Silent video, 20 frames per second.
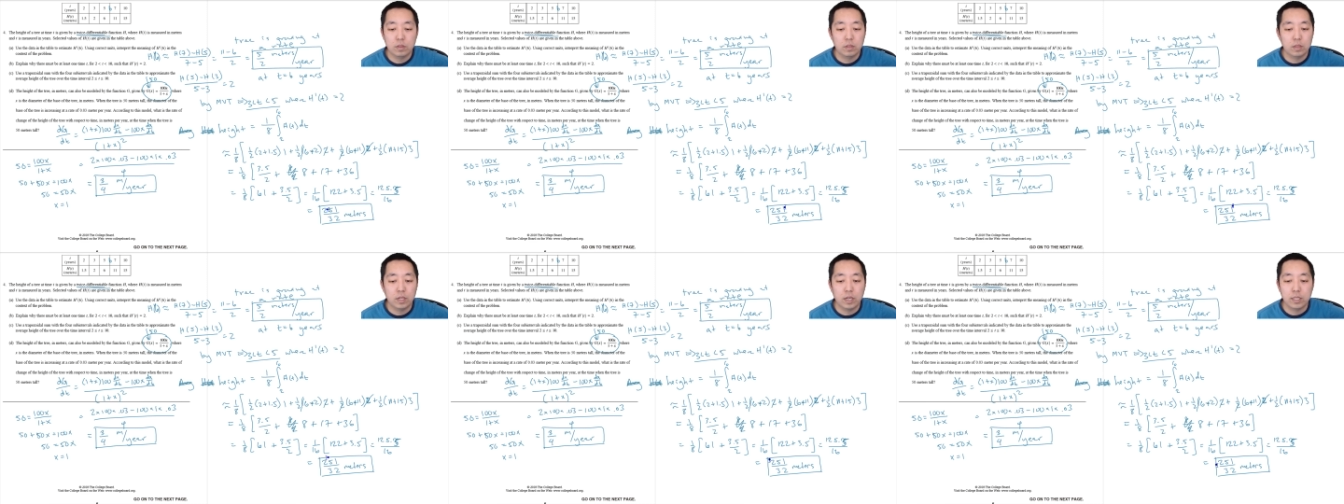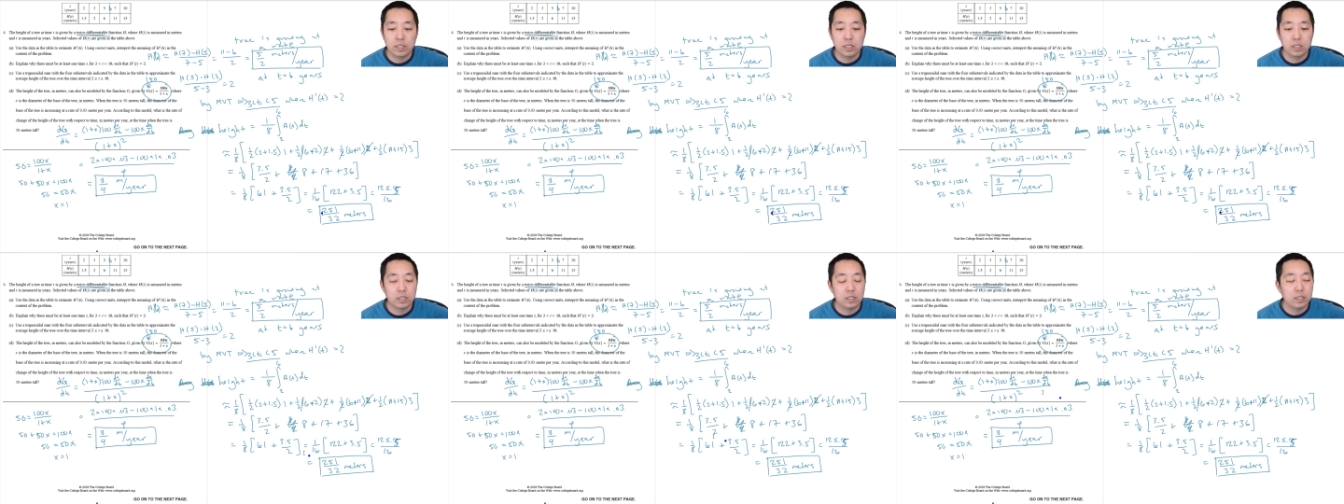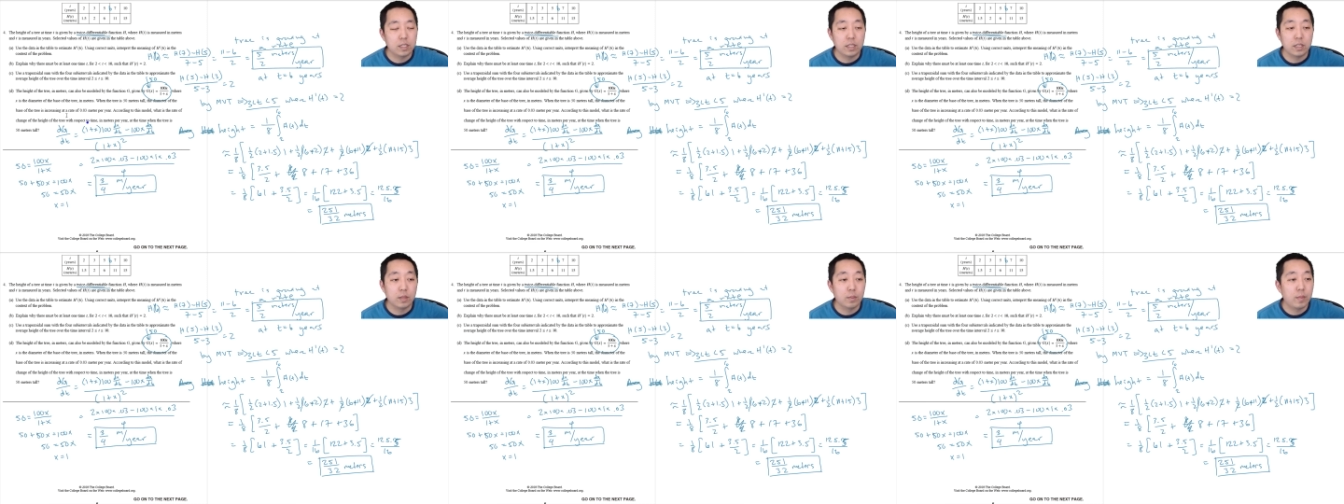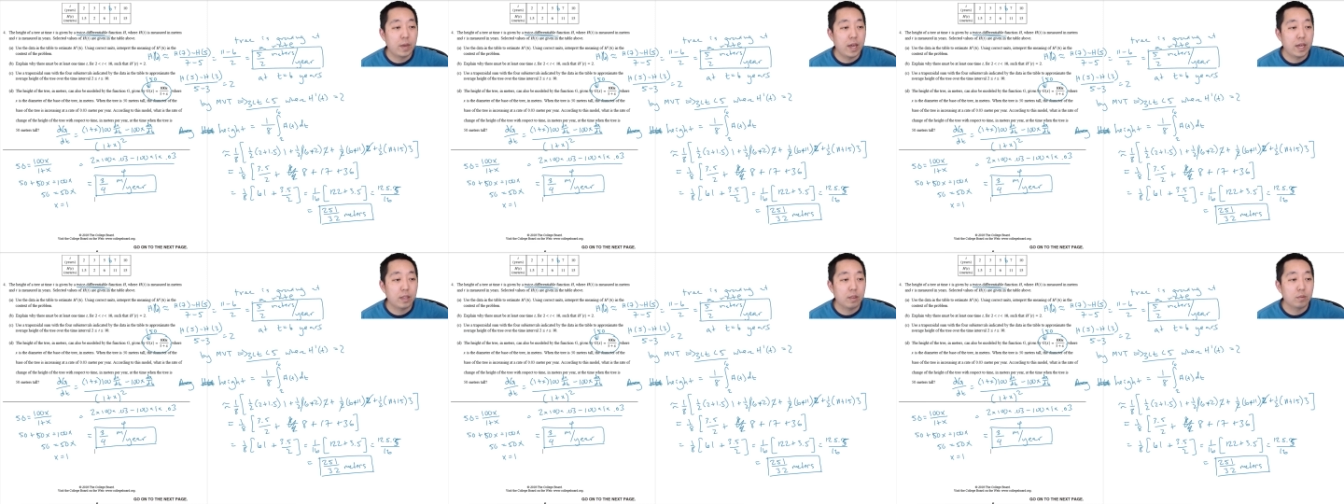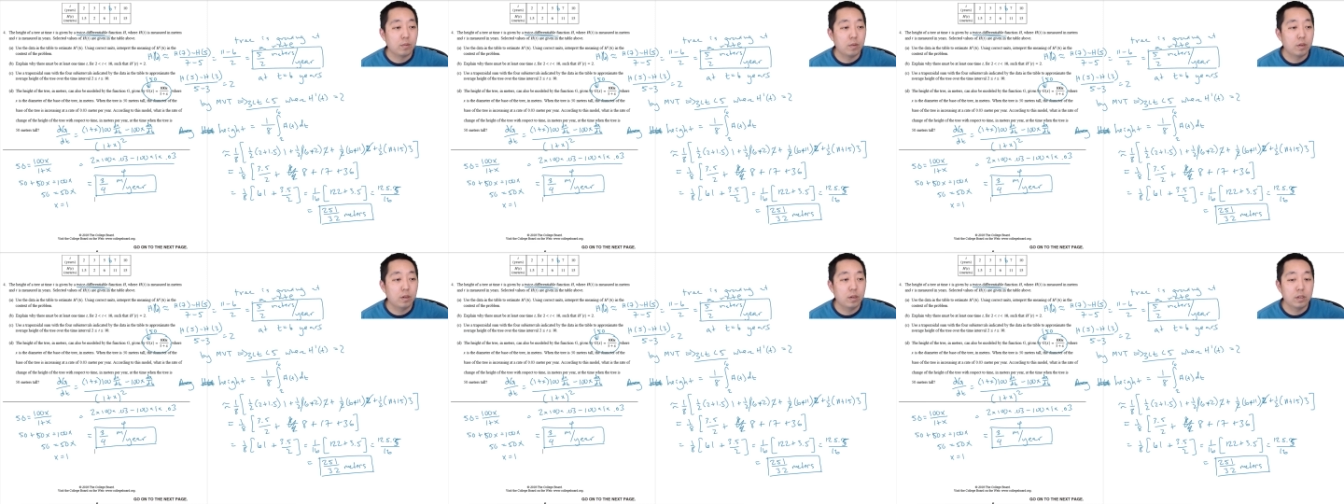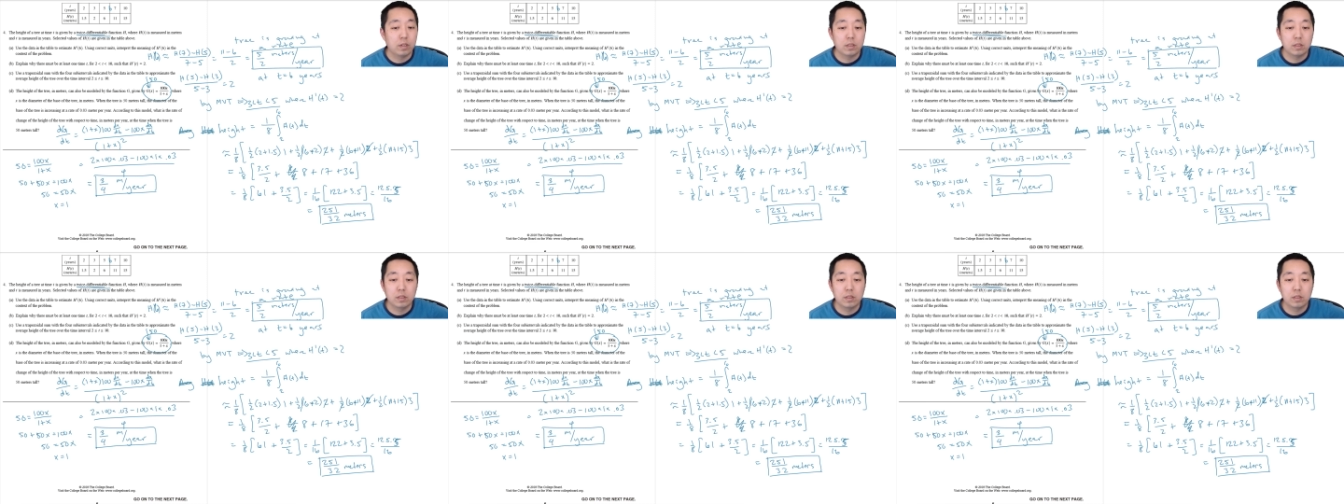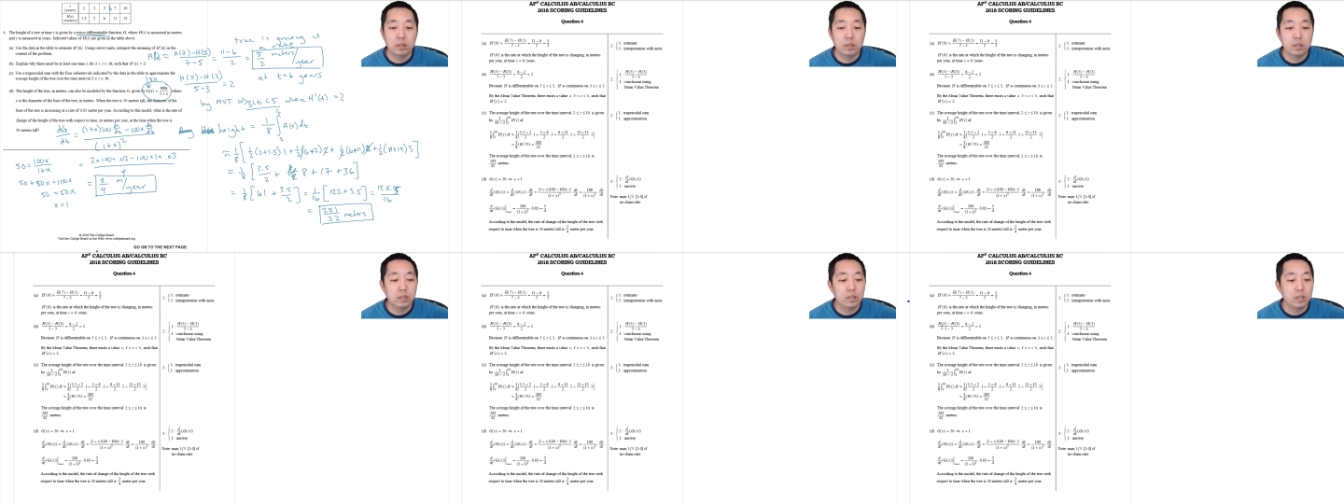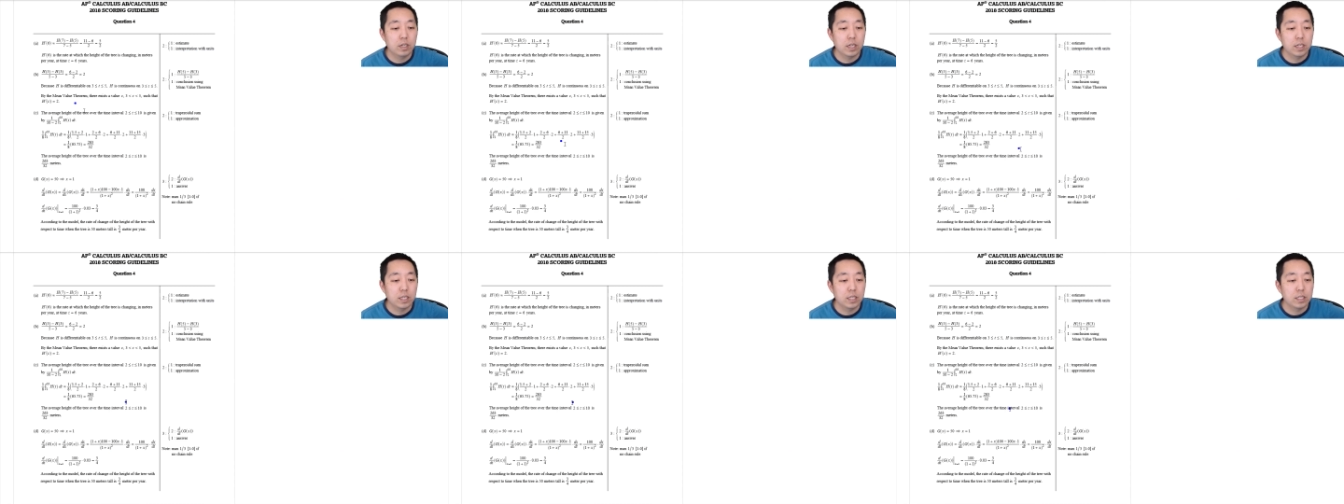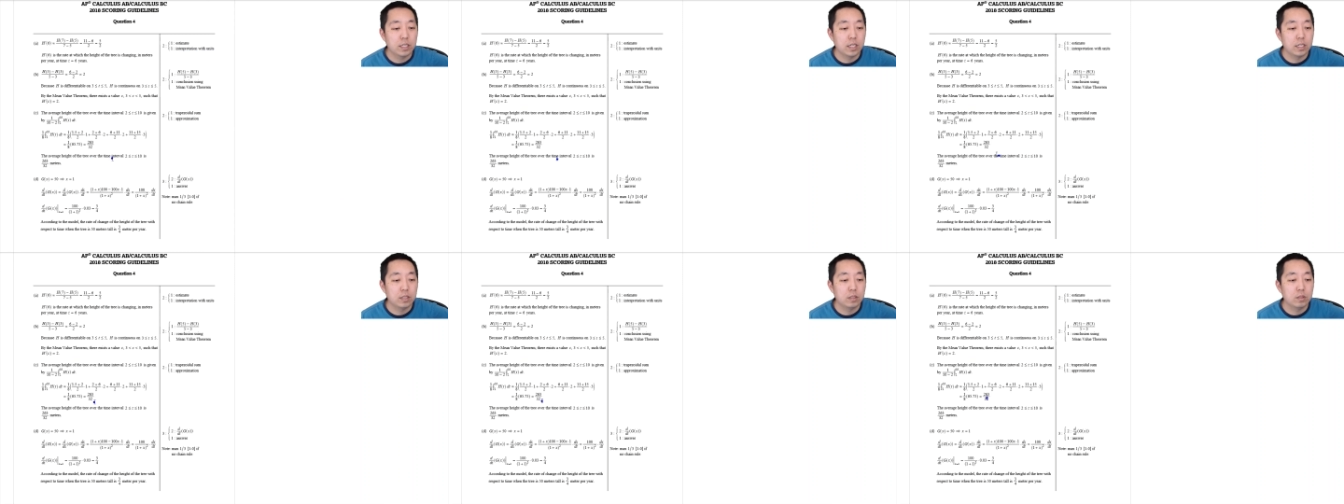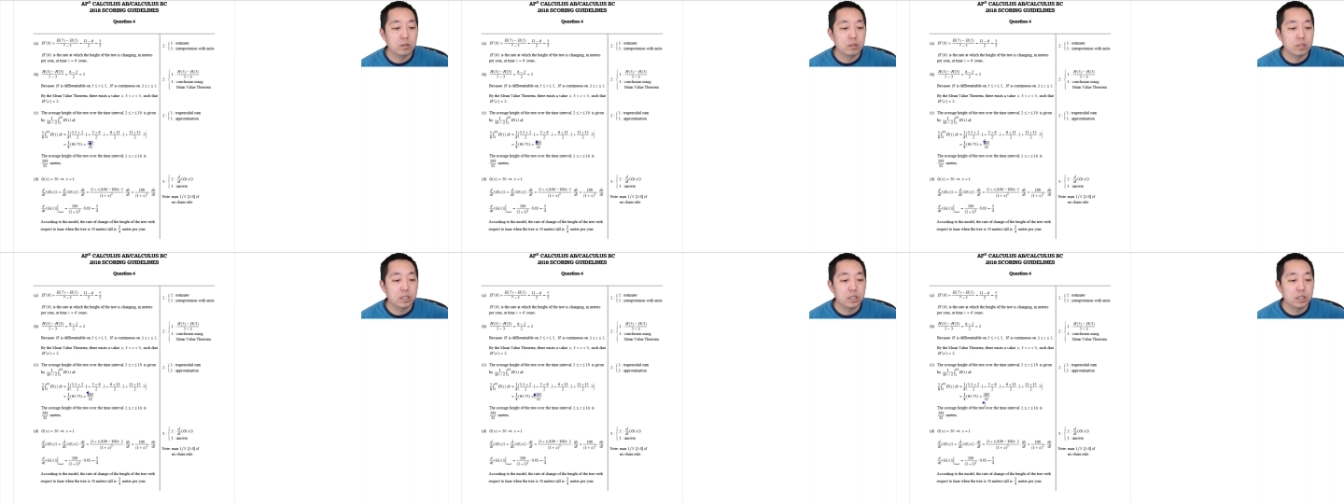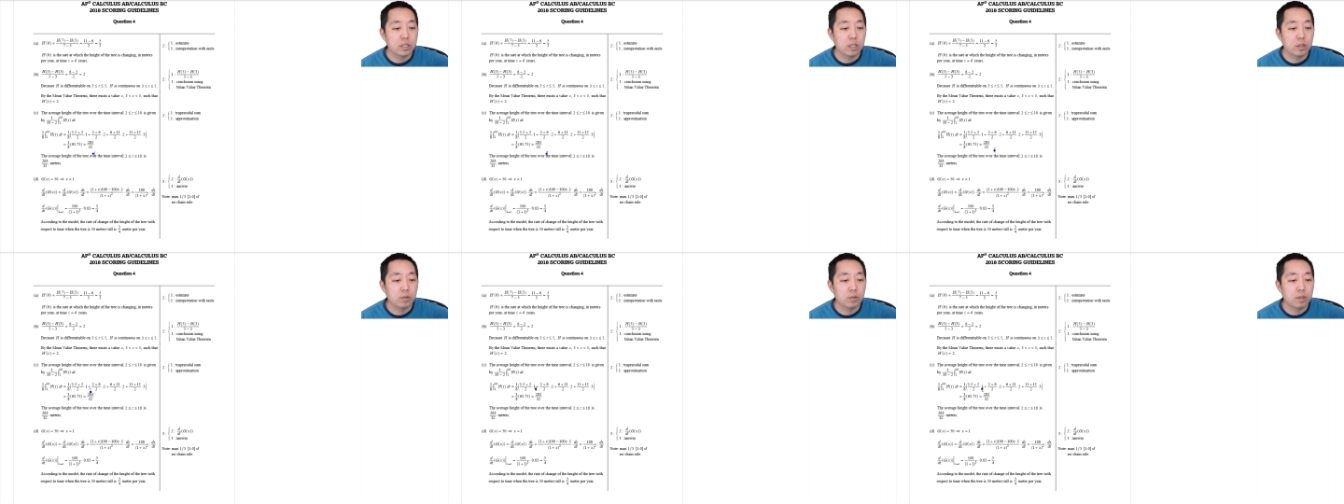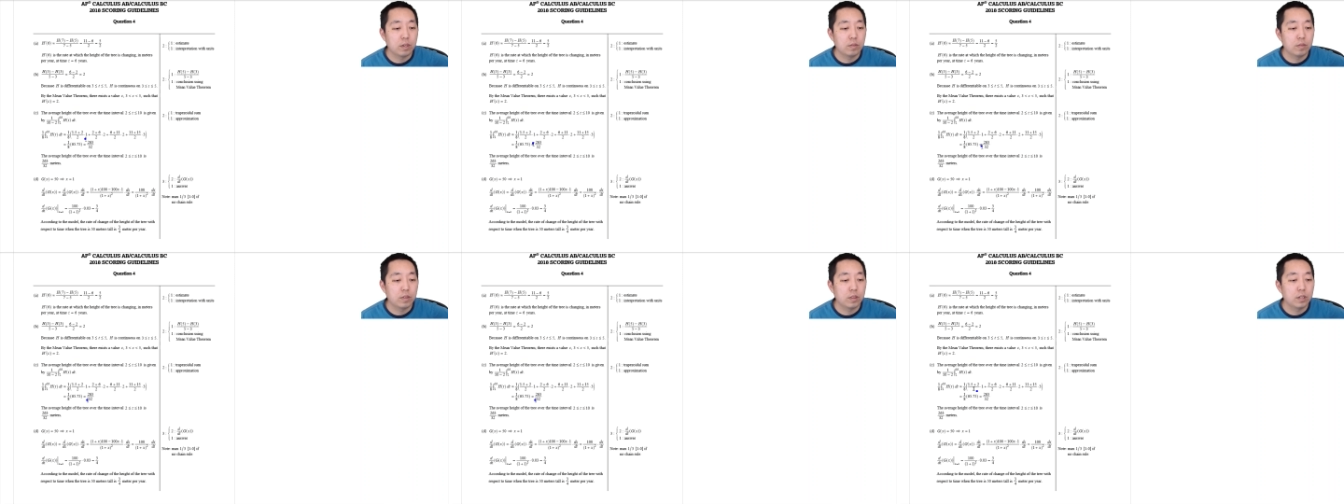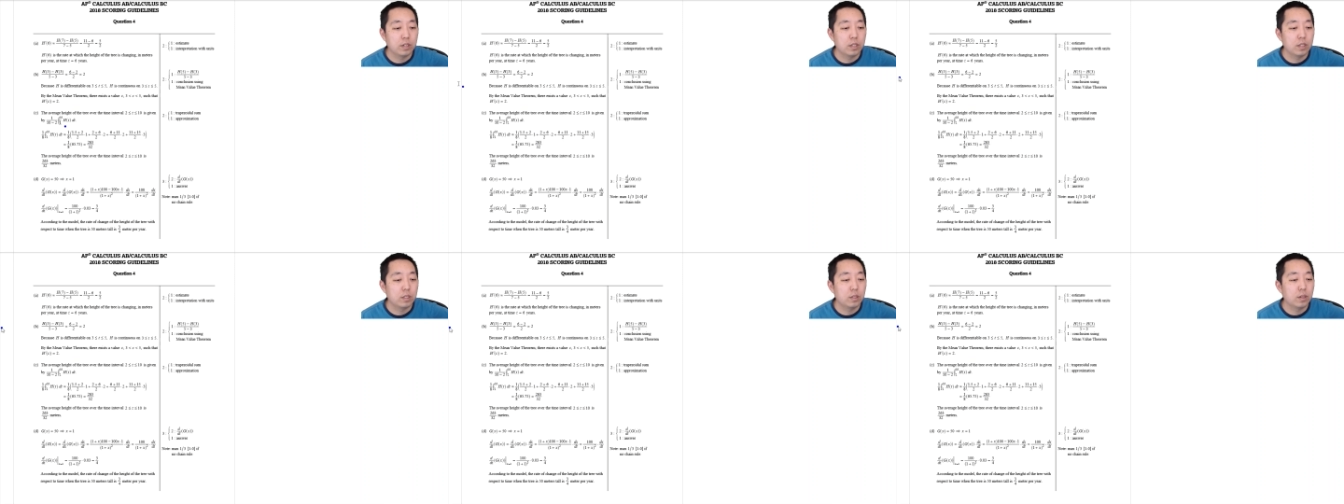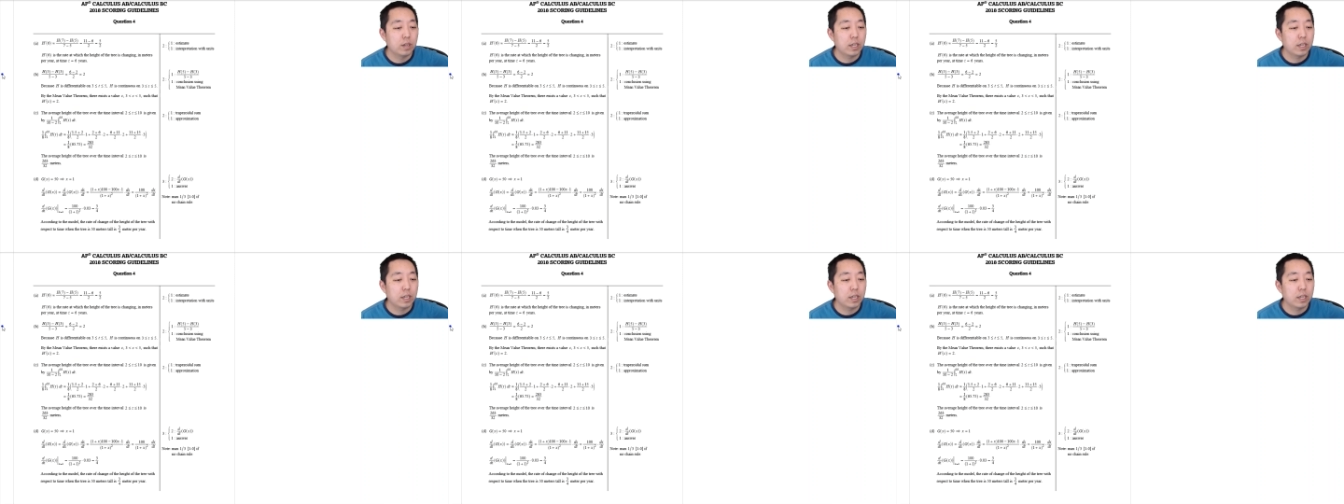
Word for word: I just did the math wrong. I didn't get two sixty-three over thirty-two.